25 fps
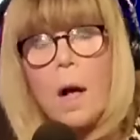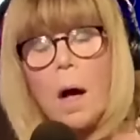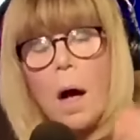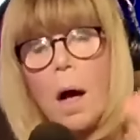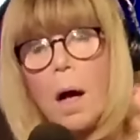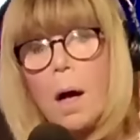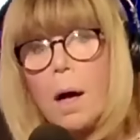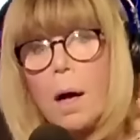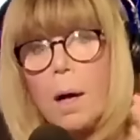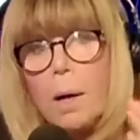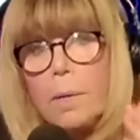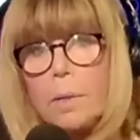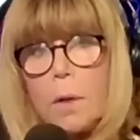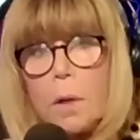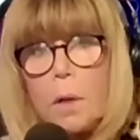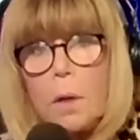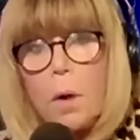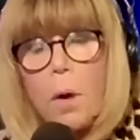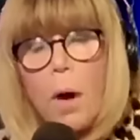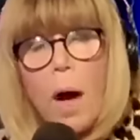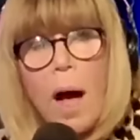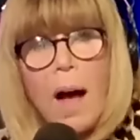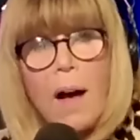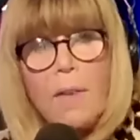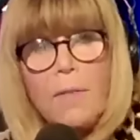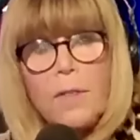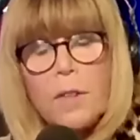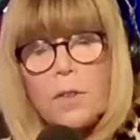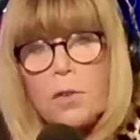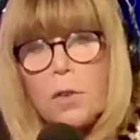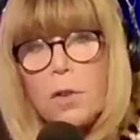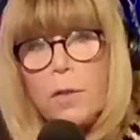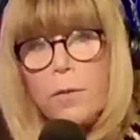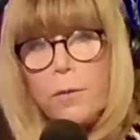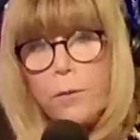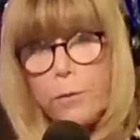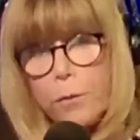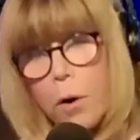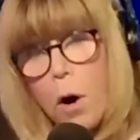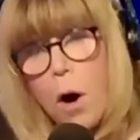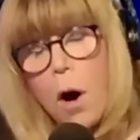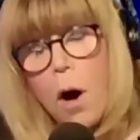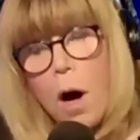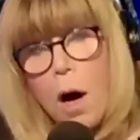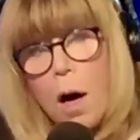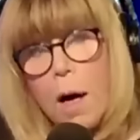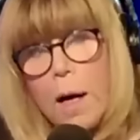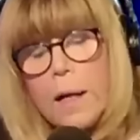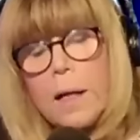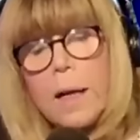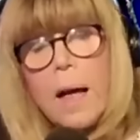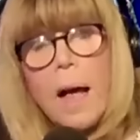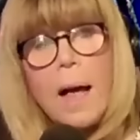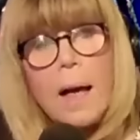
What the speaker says: Obviously fraud